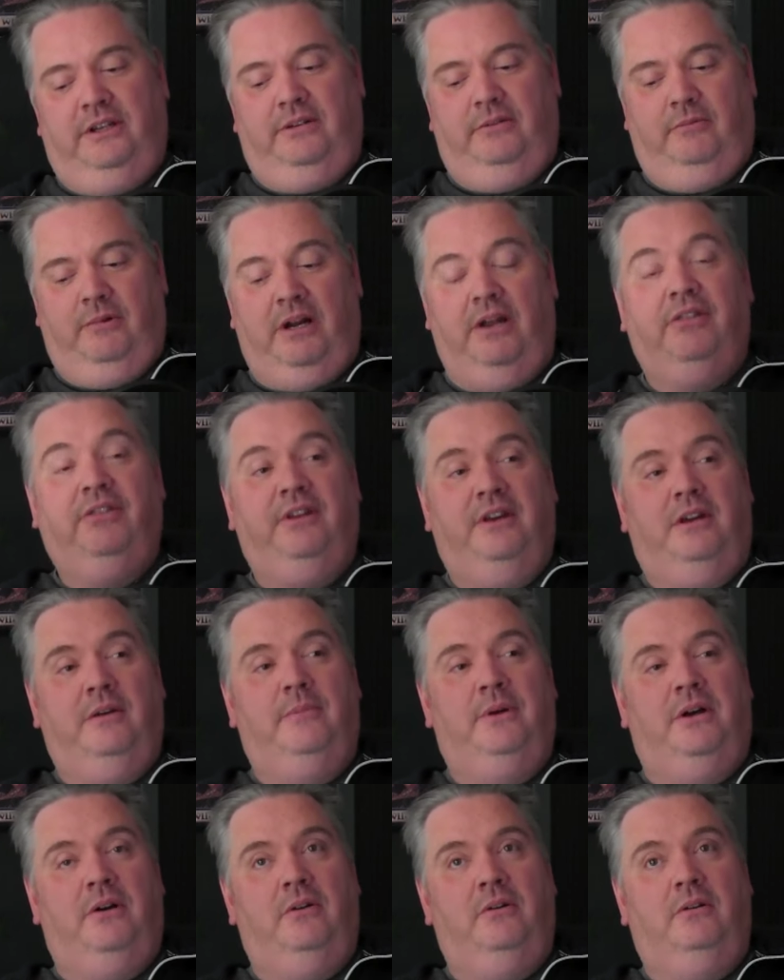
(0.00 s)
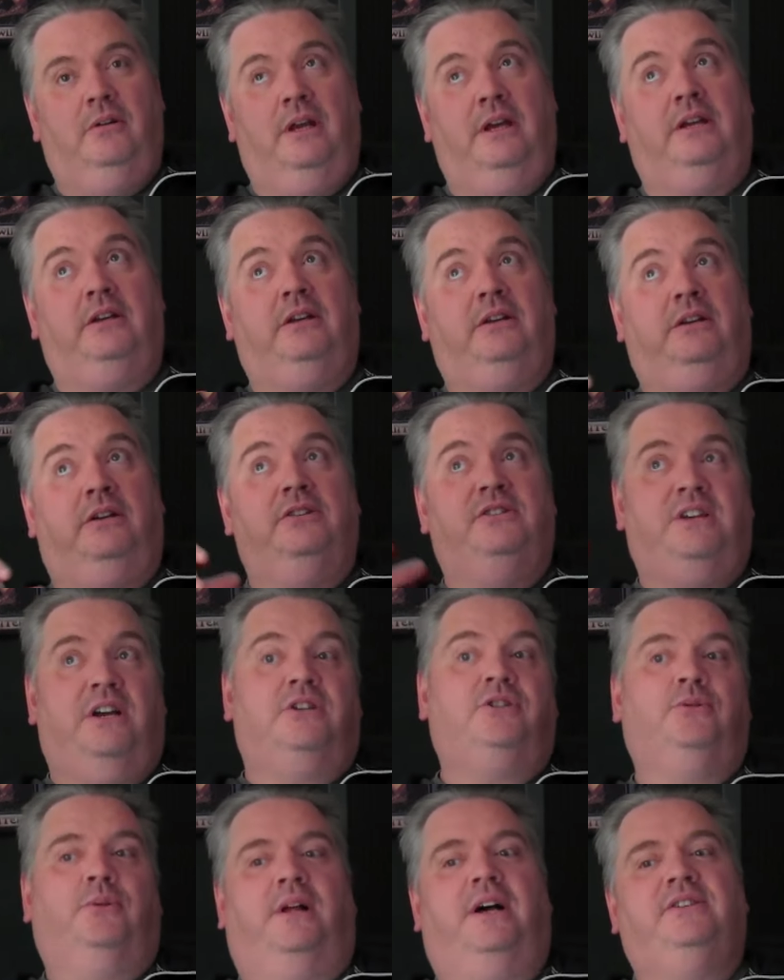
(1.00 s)
at when I think about it. like
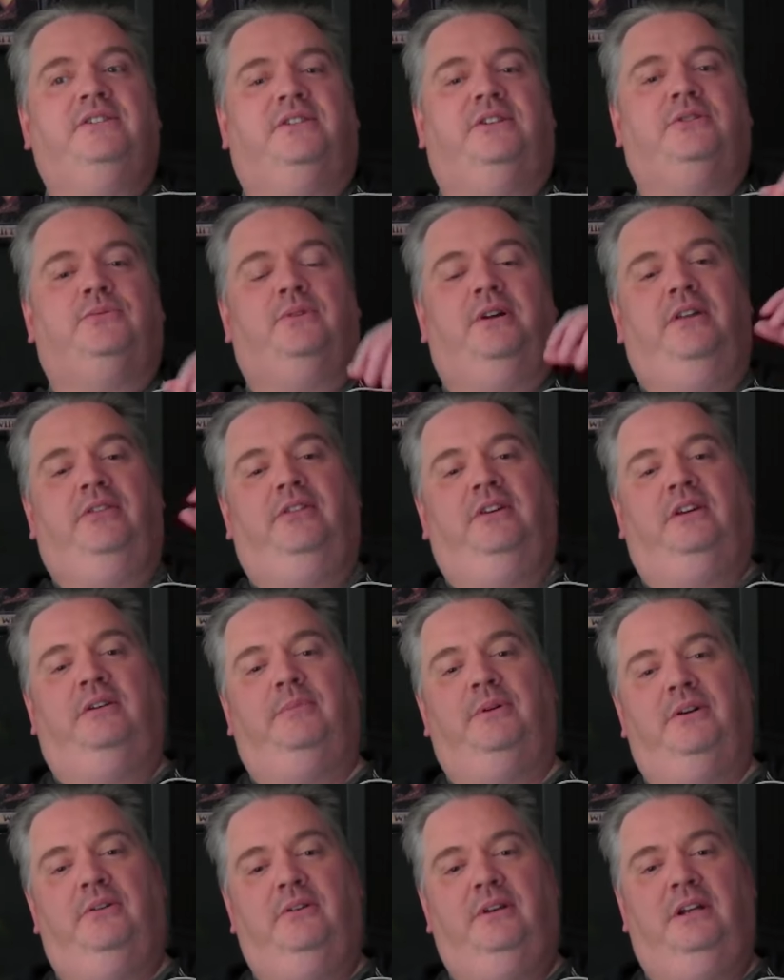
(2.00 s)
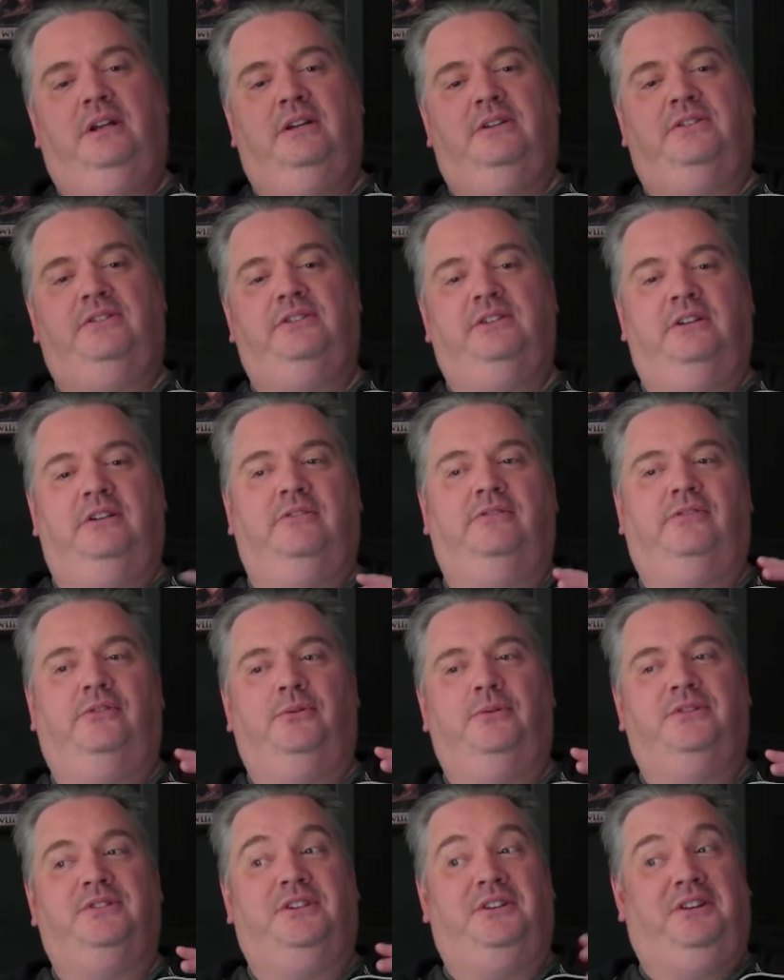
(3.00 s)
contextualizing this, when I think about its
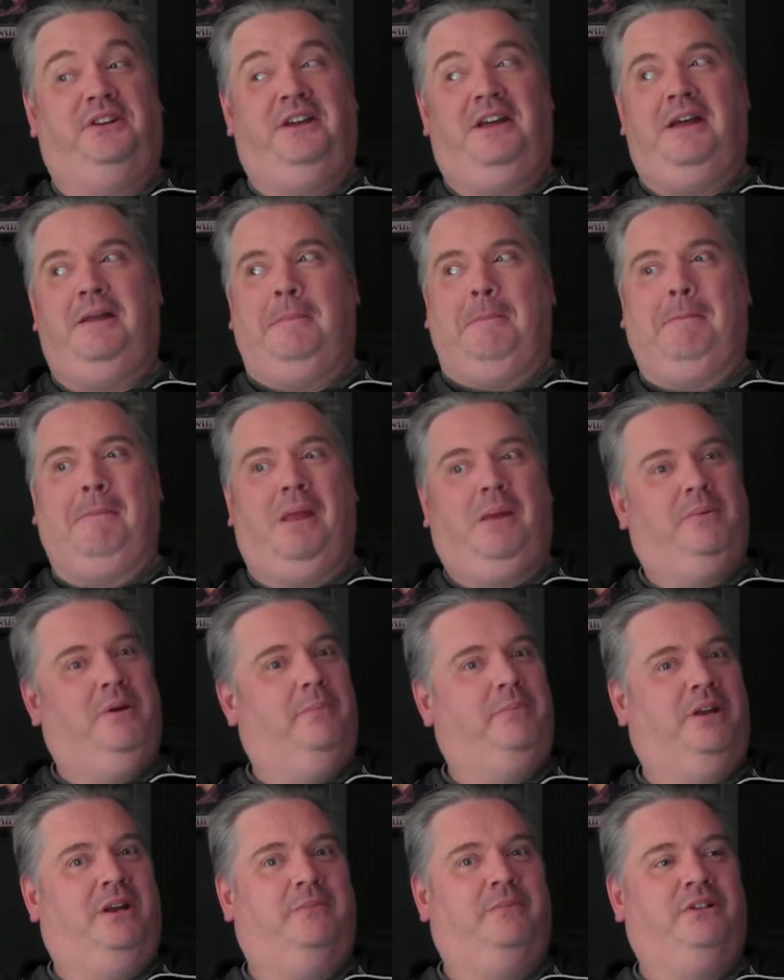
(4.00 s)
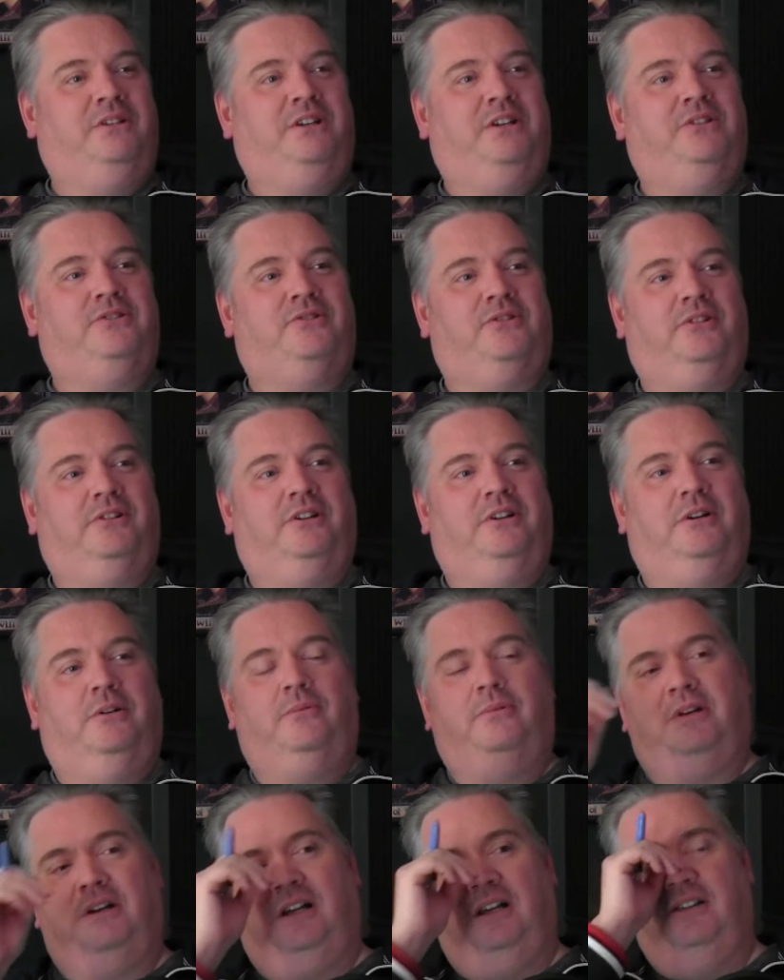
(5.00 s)
influence, and again, maybe I'm getting my dates wrong here.
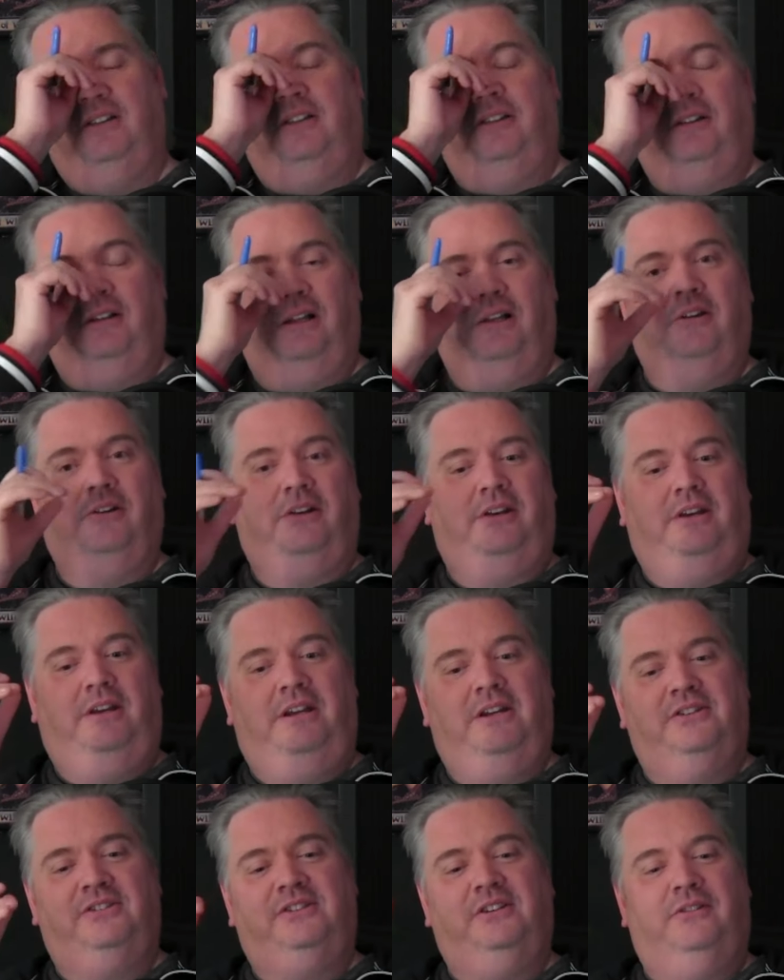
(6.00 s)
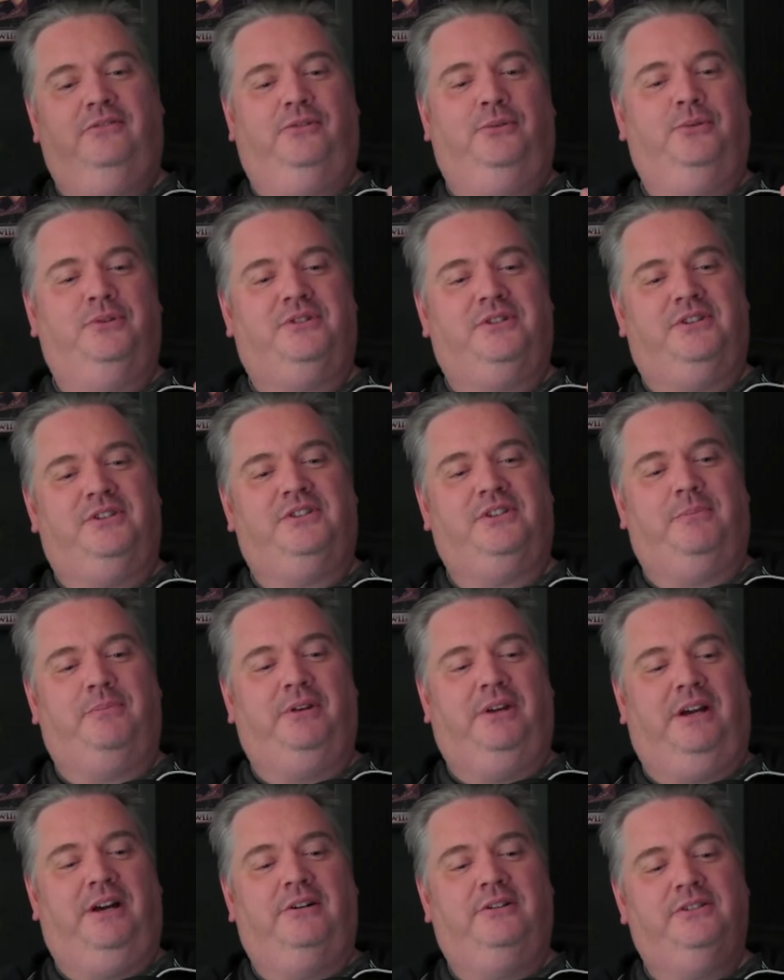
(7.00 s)
When I, I look at its influence on
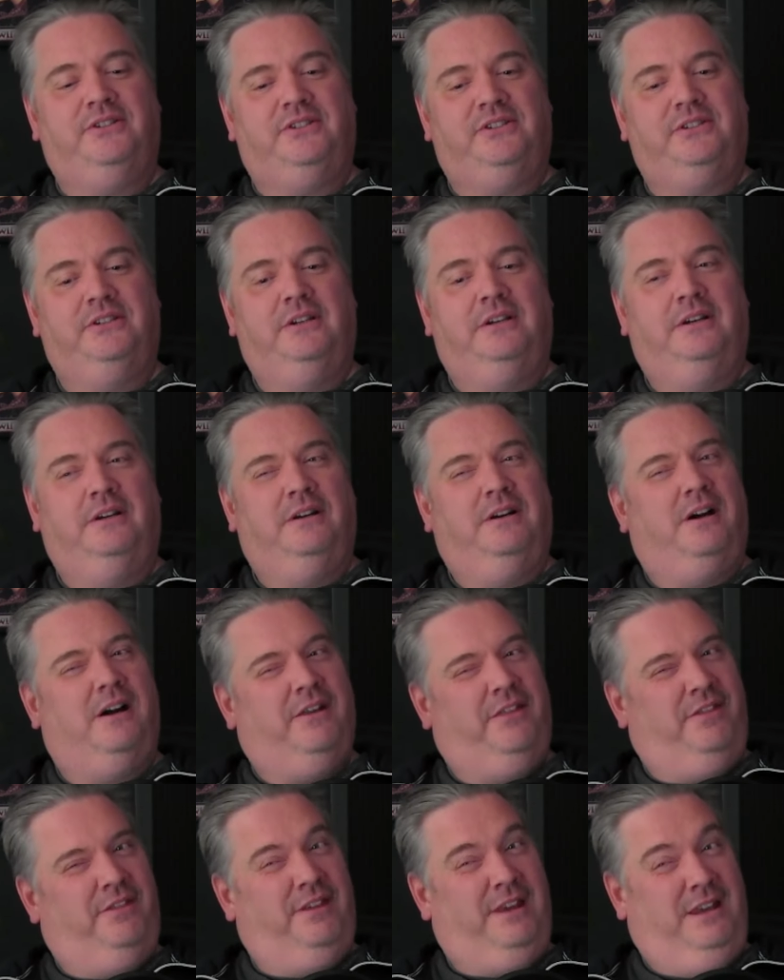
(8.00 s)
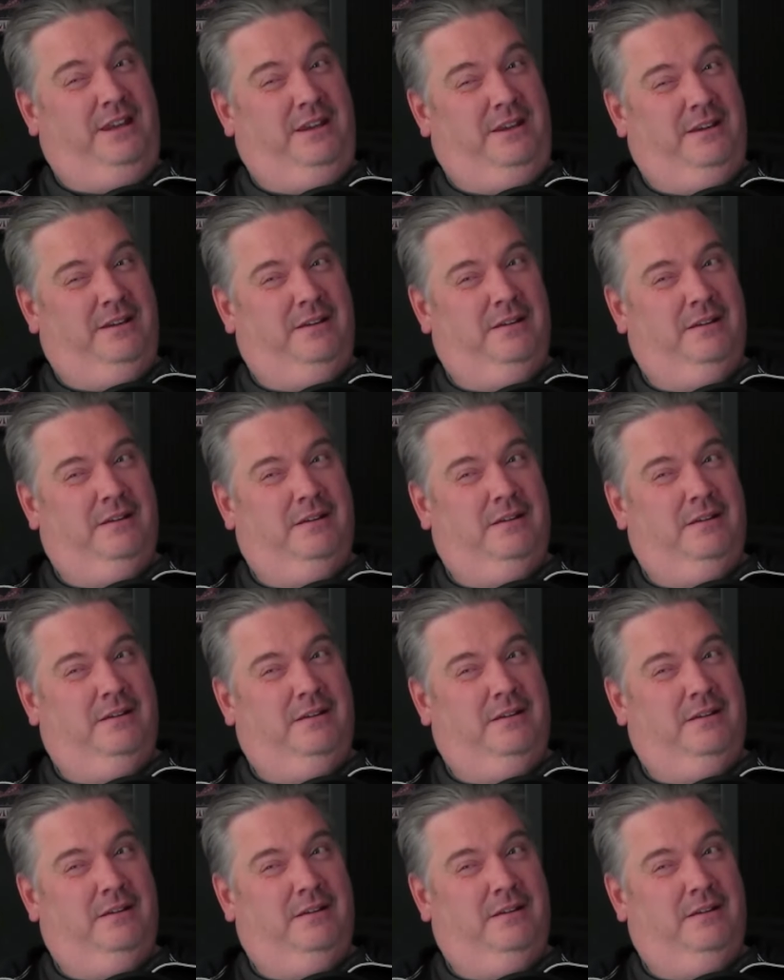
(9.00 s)
something else, I think